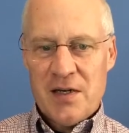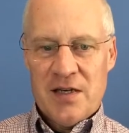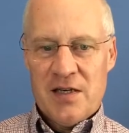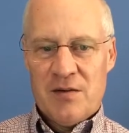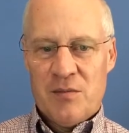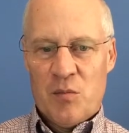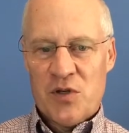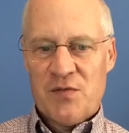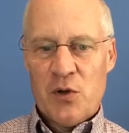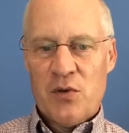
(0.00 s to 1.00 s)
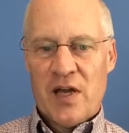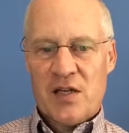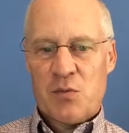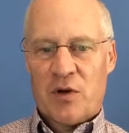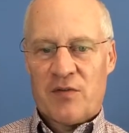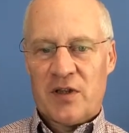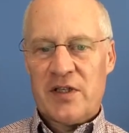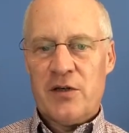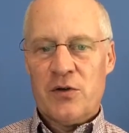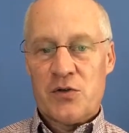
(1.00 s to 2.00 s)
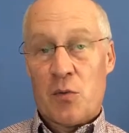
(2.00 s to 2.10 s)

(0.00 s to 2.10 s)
He was viewed as one of the leaders,